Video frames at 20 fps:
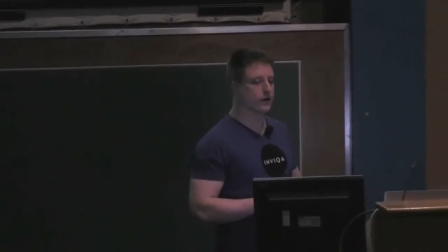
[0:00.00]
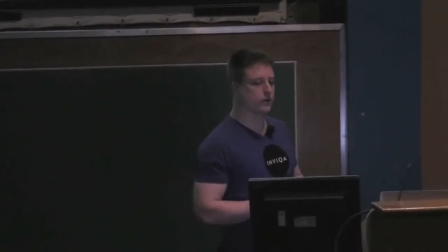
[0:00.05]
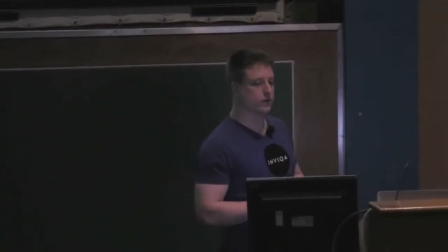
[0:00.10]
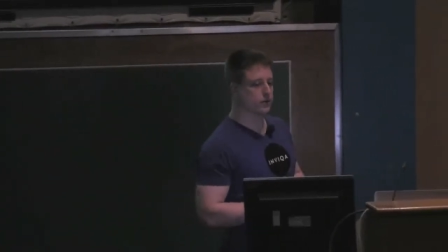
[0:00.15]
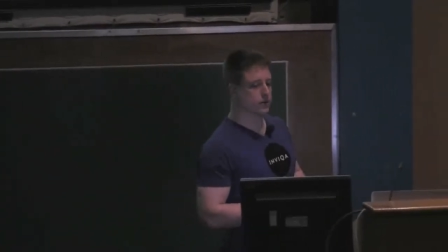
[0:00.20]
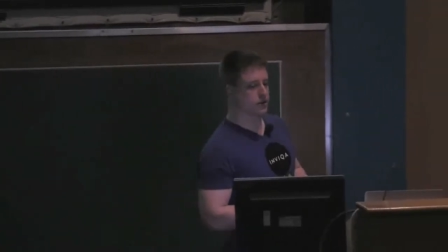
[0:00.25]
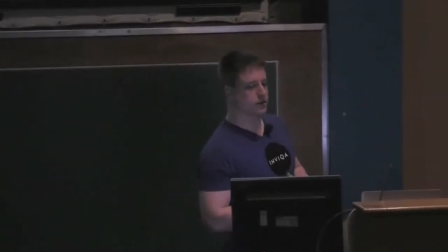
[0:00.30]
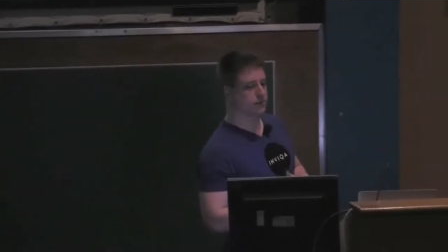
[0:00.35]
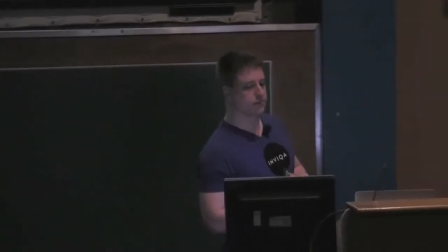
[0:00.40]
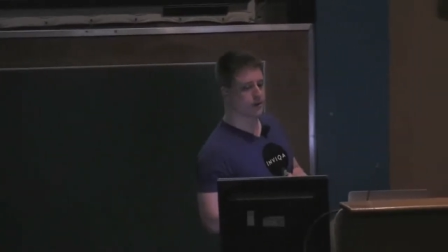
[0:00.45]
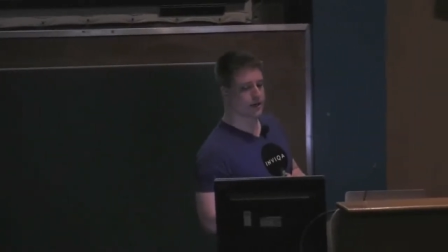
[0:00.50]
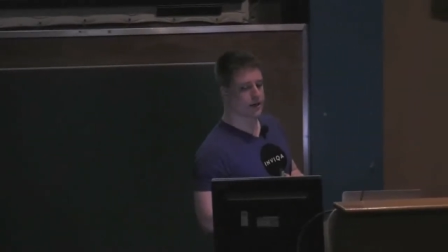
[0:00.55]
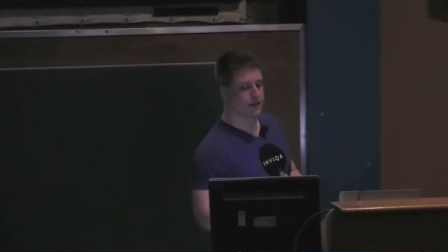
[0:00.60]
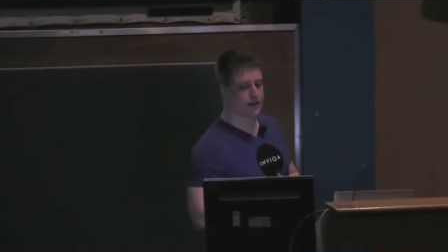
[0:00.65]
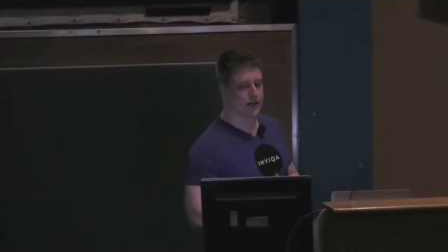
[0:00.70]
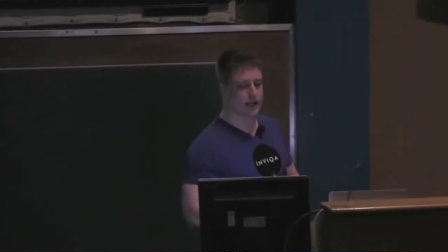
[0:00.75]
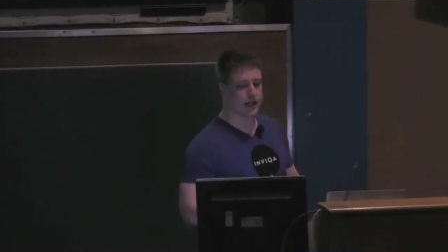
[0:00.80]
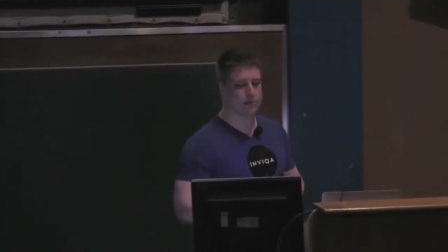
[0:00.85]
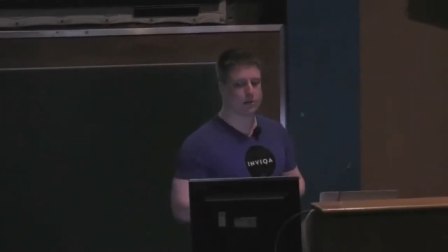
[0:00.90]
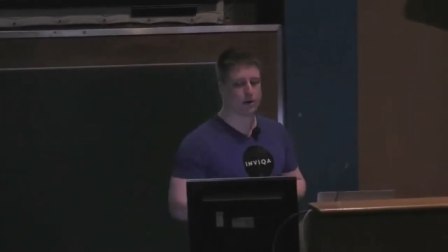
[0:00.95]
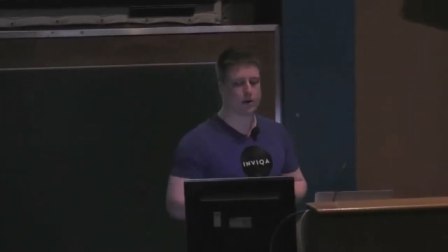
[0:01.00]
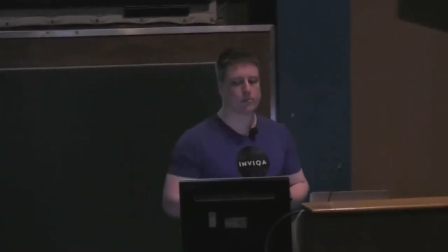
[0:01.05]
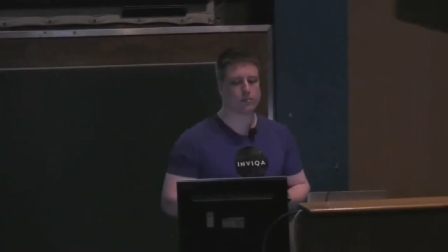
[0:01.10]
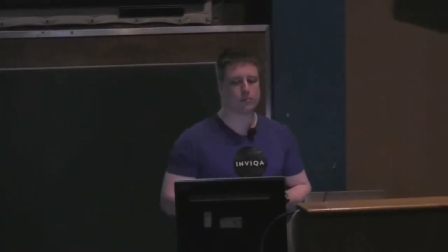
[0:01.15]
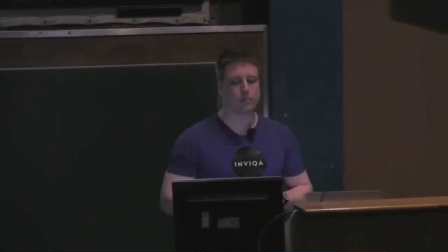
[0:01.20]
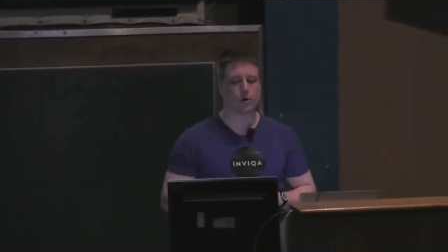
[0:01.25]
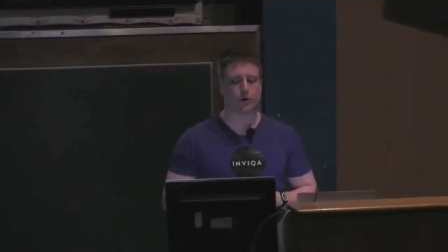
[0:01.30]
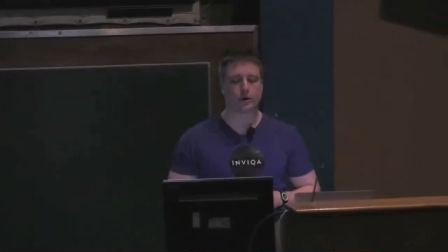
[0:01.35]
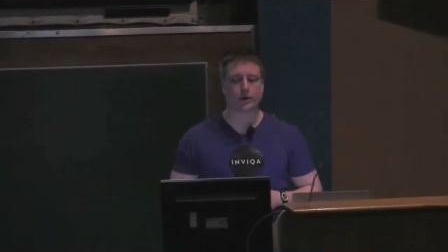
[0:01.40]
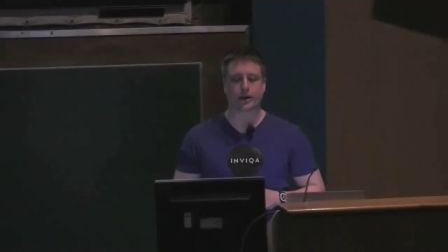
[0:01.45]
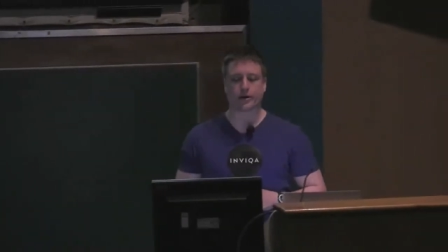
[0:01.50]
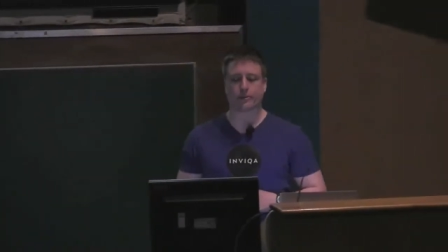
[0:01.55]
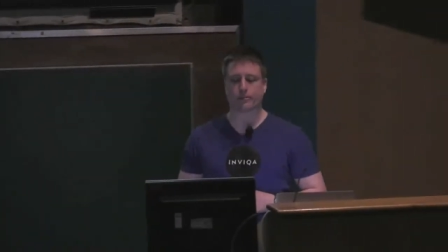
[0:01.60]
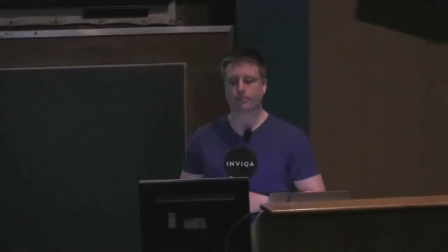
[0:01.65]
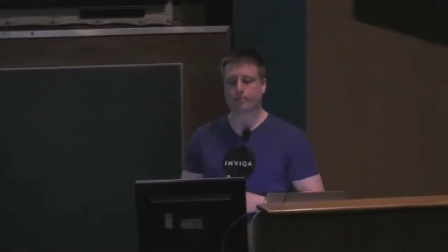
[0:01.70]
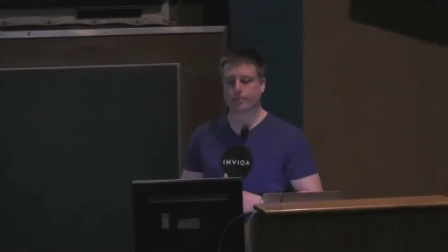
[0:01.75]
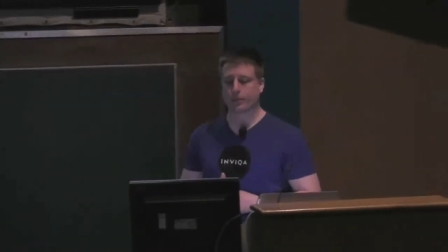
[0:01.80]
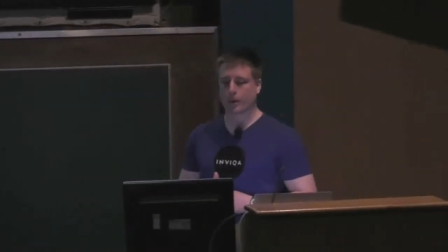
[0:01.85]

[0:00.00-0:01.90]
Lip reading: It will just pick the label up and plonk it.